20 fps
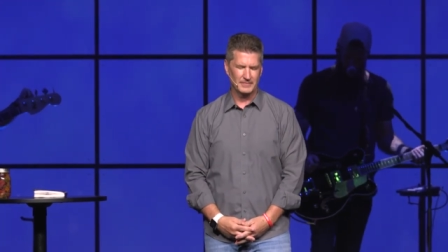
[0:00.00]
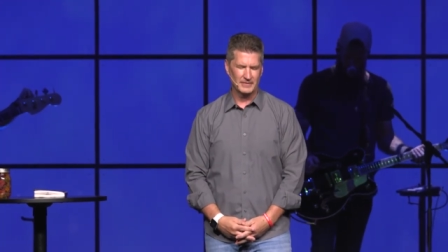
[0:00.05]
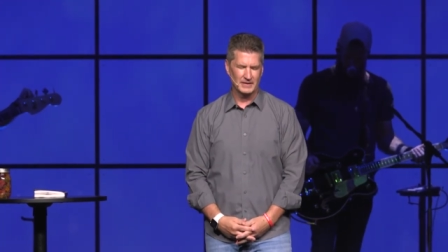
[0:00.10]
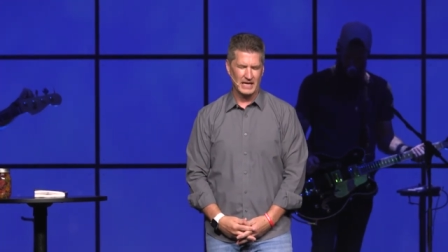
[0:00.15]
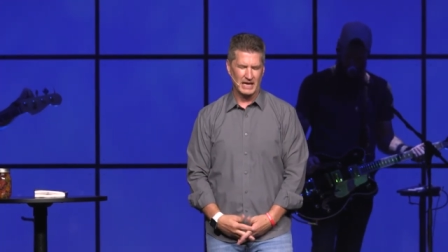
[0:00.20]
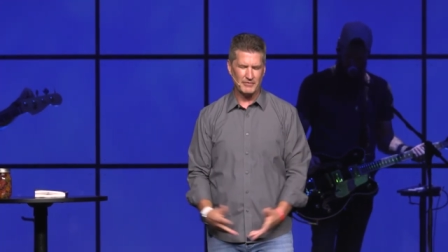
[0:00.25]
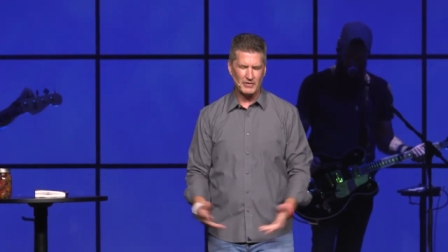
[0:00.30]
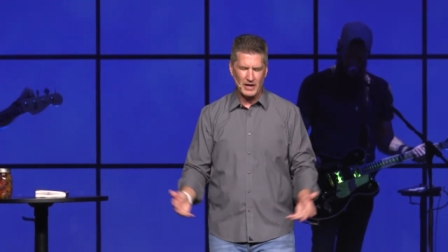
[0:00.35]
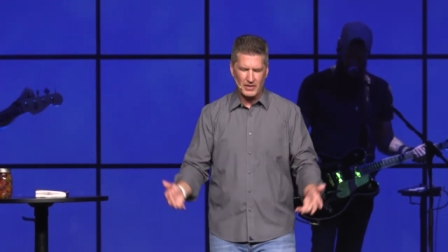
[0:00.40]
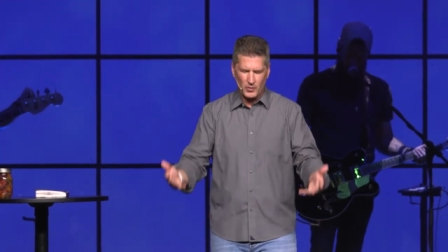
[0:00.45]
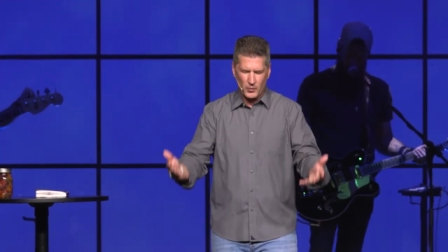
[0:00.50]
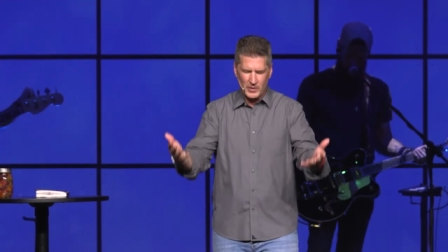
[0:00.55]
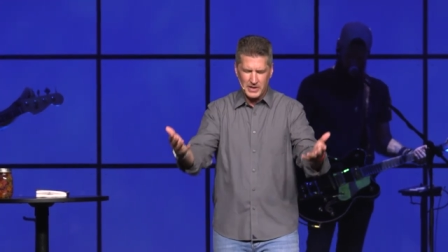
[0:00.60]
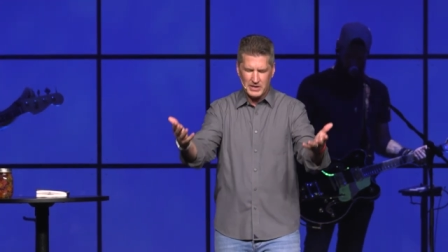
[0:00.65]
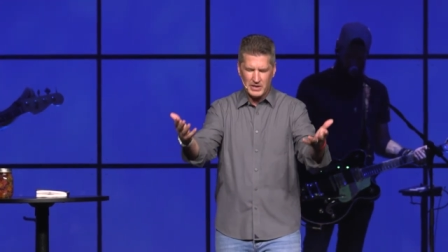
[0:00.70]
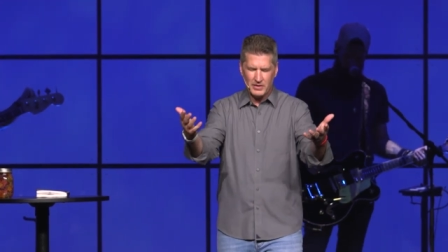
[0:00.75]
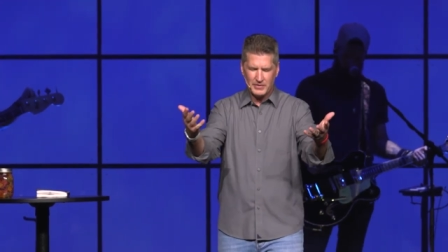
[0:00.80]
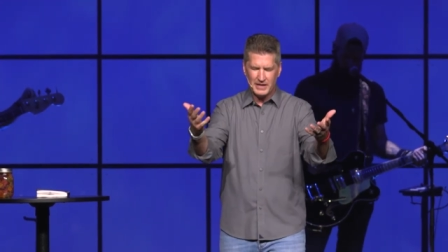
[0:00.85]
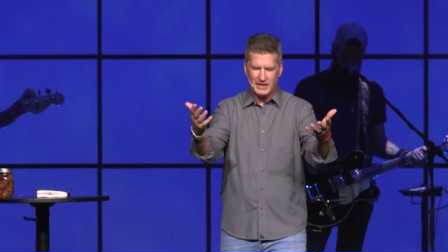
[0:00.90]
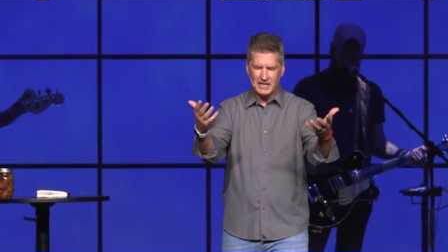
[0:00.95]
And Father, we
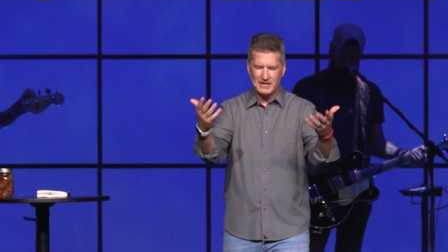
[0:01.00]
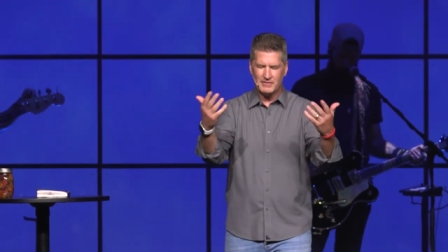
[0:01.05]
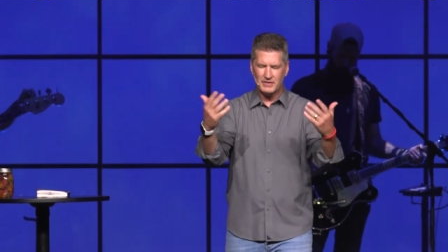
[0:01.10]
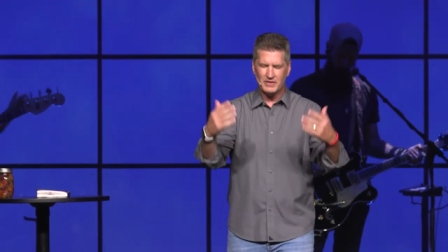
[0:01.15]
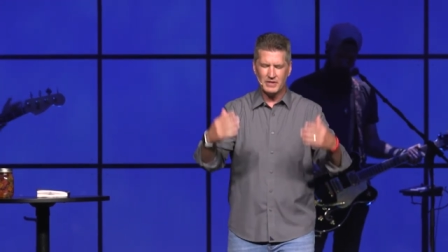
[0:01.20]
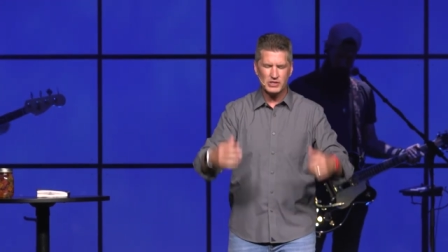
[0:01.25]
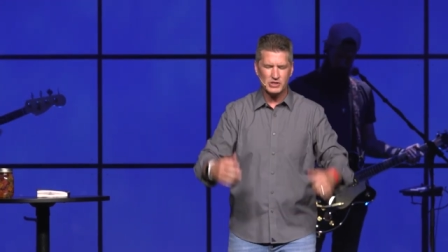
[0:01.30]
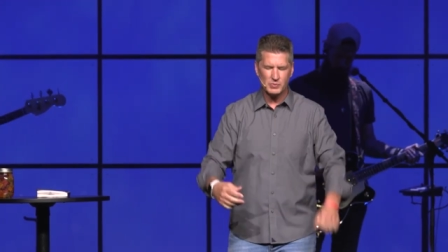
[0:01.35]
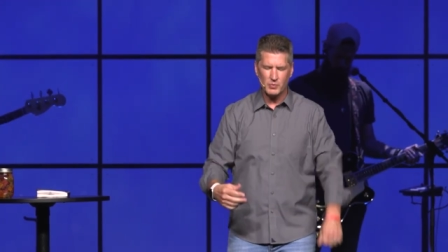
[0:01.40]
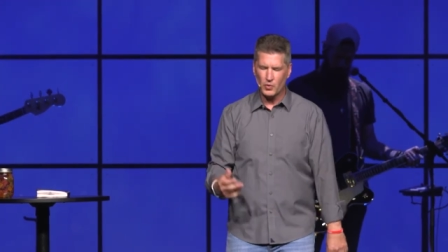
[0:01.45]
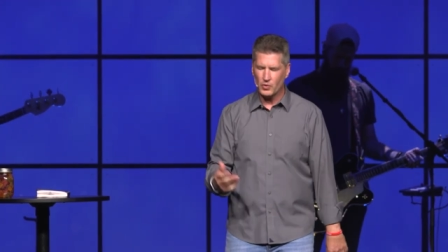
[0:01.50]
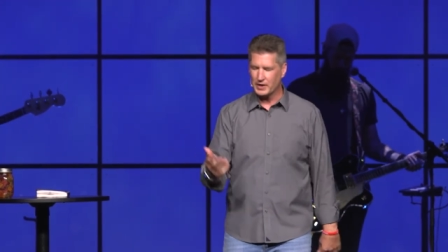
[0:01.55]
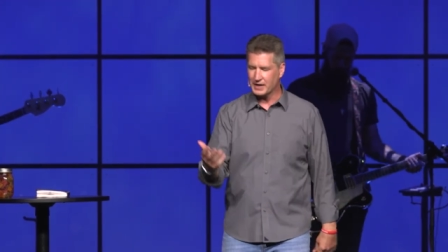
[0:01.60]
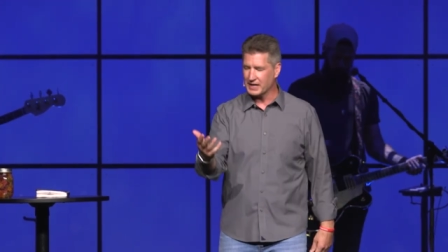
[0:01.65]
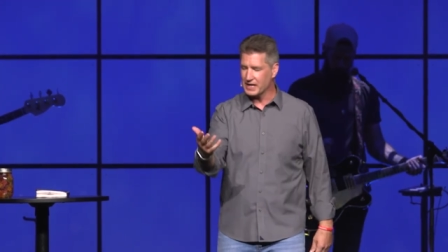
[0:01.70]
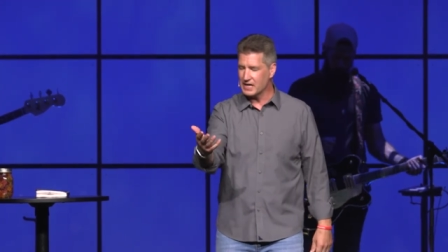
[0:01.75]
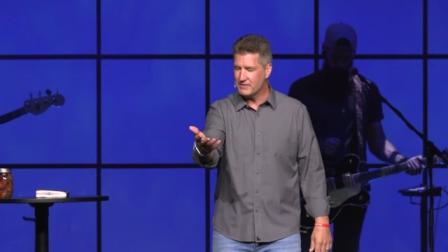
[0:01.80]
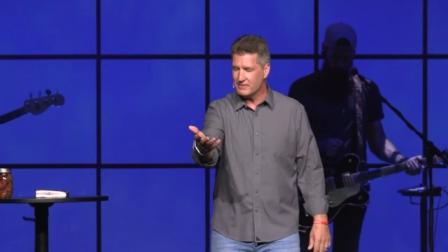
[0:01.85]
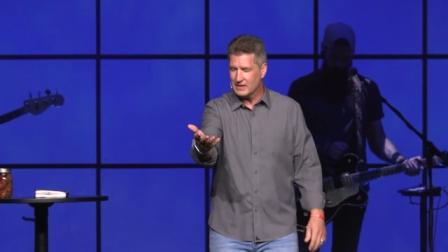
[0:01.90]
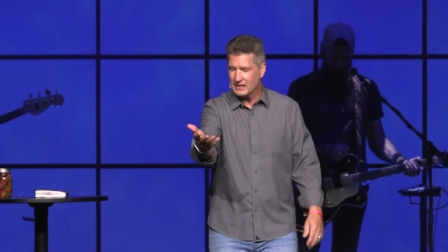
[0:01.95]
know that even this morning,
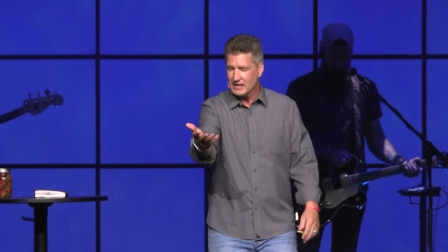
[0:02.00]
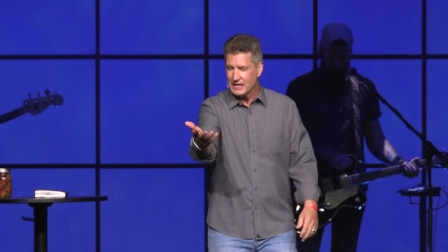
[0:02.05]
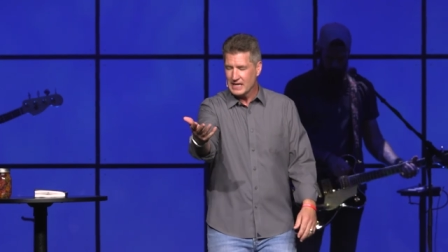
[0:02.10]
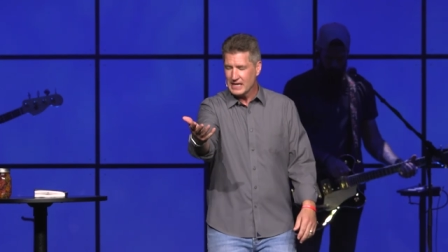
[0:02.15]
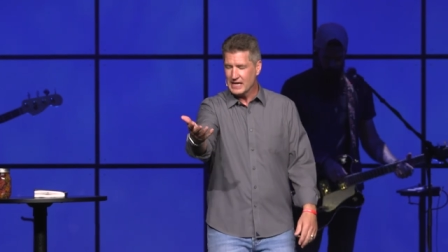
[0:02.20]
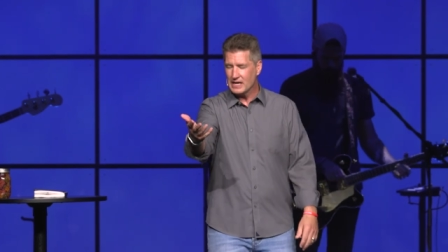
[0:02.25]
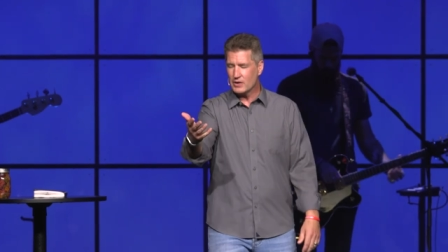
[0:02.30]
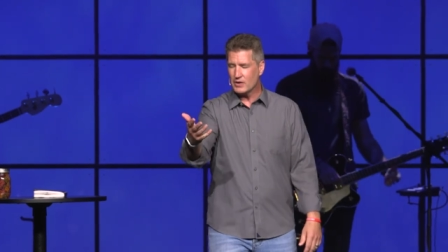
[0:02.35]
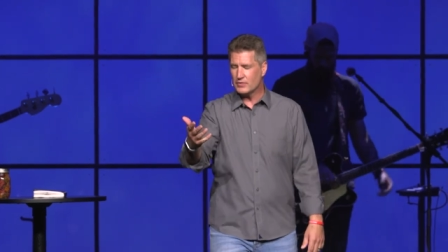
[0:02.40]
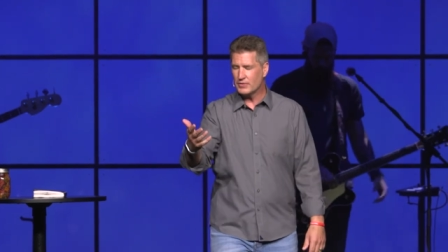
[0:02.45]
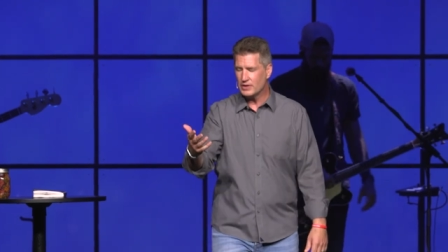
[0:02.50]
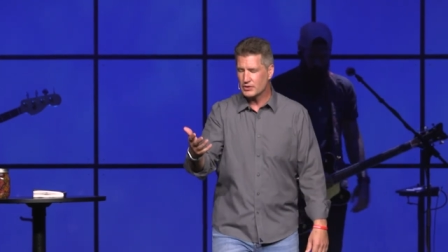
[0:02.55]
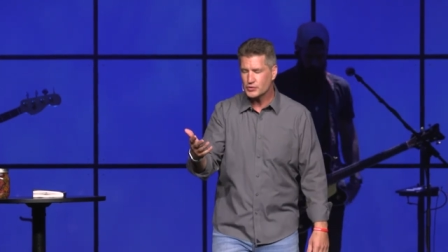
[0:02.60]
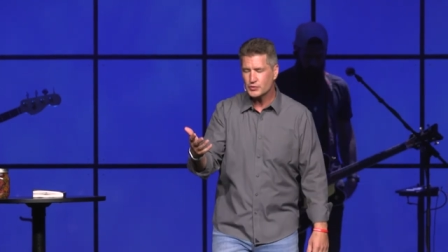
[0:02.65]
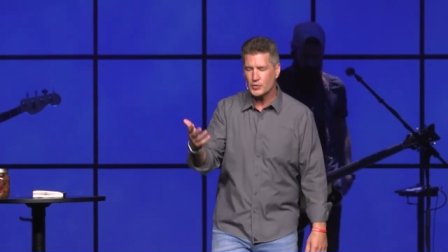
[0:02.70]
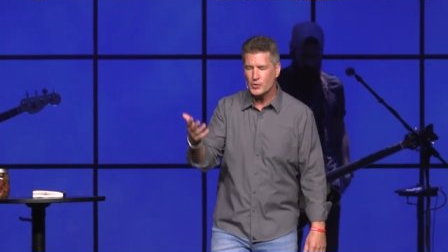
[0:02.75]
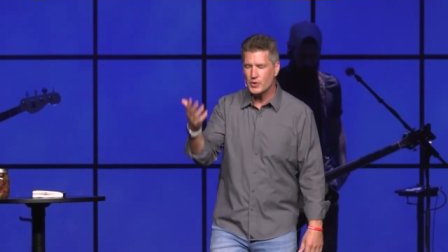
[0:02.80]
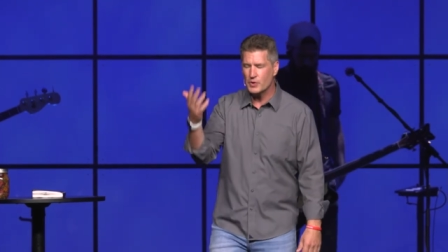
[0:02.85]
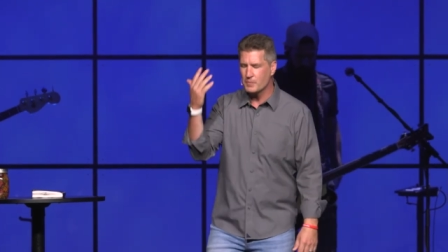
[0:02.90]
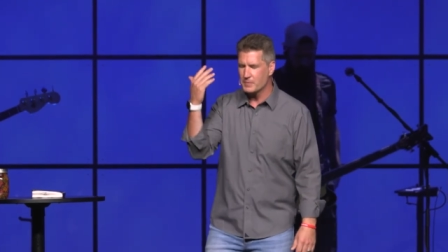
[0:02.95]
even here in this
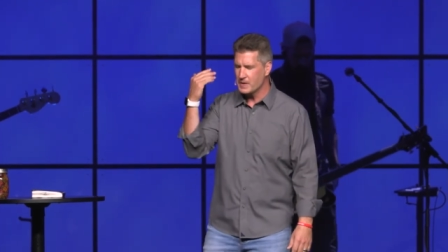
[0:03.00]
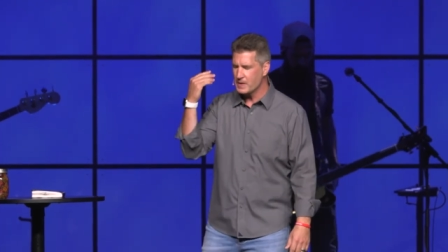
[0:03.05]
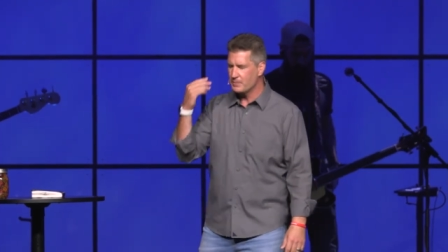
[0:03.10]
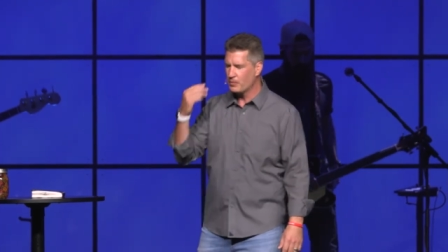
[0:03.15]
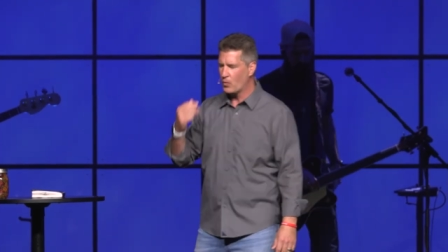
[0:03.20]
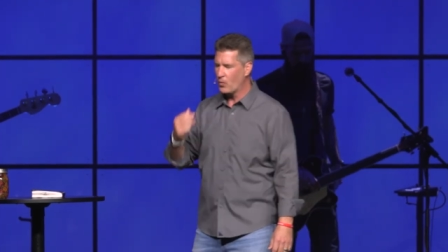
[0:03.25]
room, people